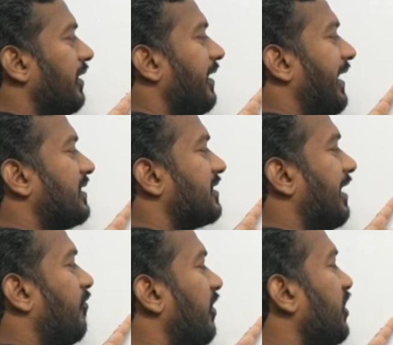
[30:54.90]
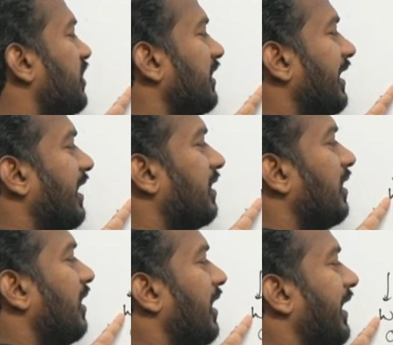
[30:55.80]
Next, finishing that,
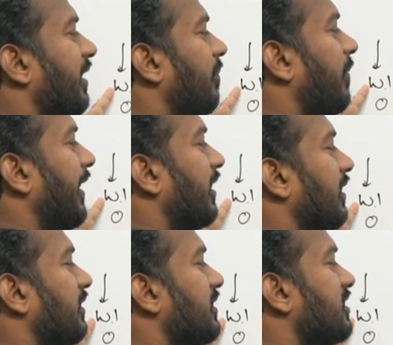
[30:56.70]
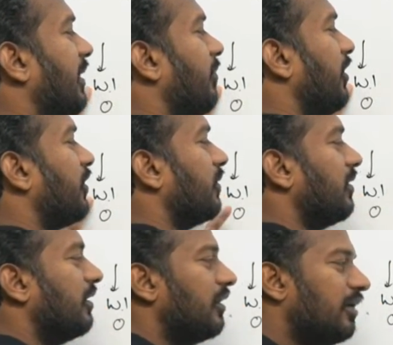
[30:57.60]
I compare this W2.
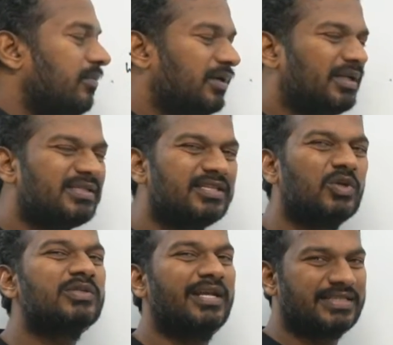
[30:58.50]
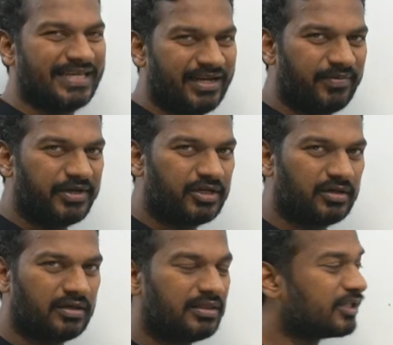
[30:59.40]
But this is useless anyway
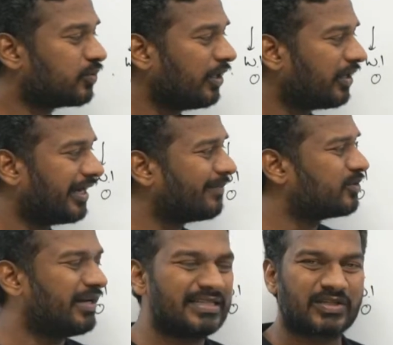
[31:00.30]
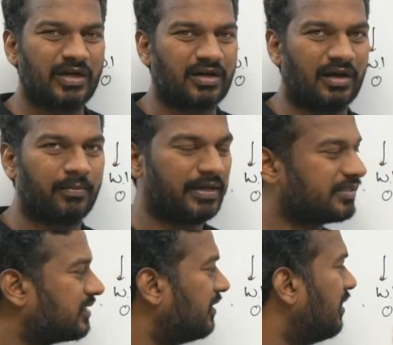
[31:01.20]
here. That's what you can observe in n-square
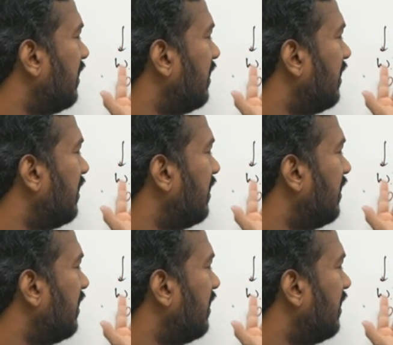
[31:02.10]
complexity.